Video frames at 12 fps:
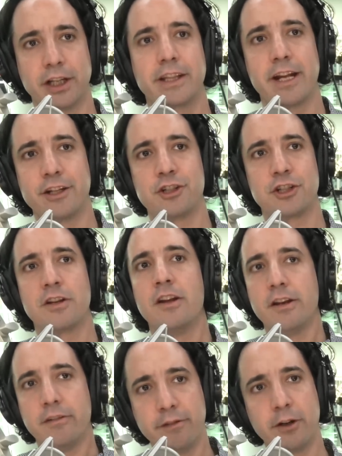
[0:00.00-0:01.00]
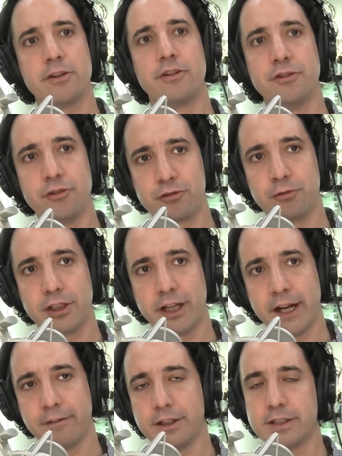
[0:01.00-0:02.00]
Like that is just very unusual to
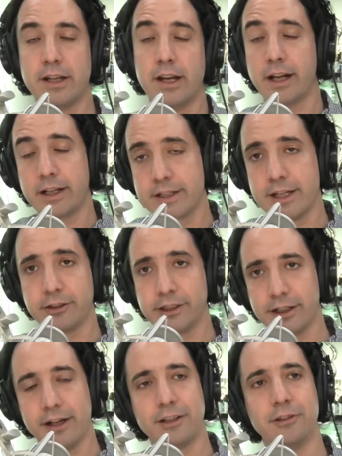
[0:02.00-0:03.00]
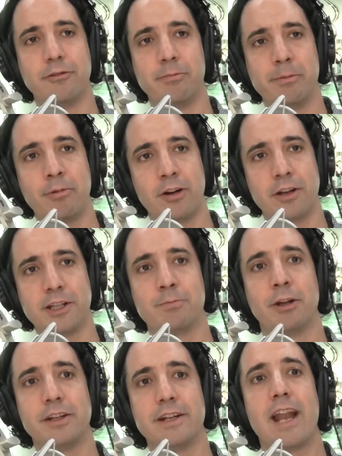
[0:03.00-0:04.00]
have this. I guess now Guyana would be part of this,
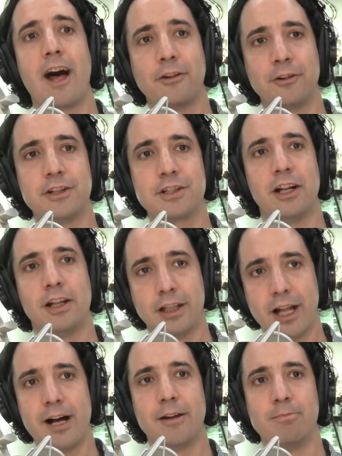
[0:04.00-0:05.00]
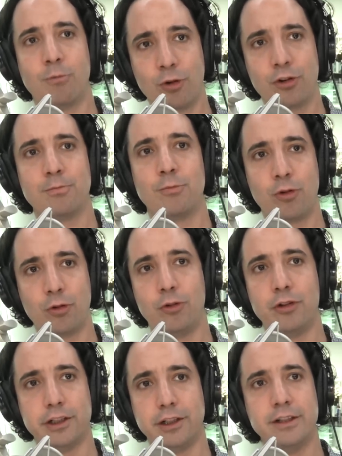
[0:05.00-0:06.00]
but now there is a lot more and more
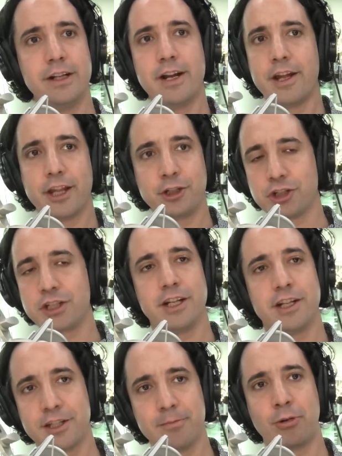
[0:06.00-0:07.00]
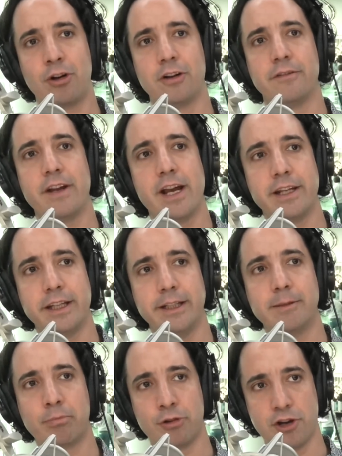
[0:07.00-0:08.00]
oil that just isn't part of
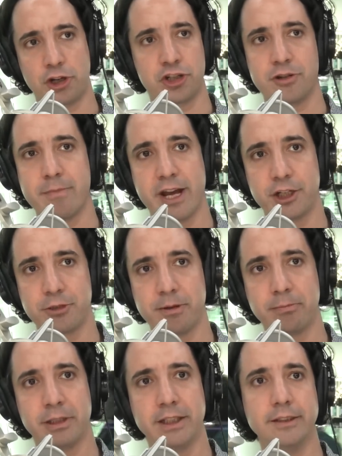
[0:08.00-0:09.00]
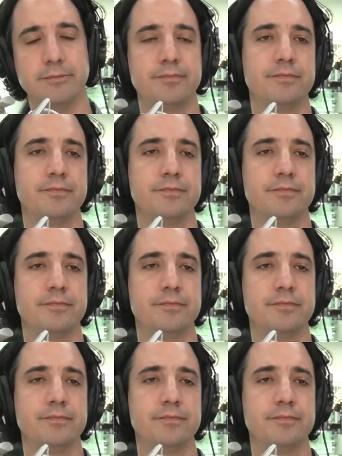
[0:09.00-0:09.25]
any production management plan.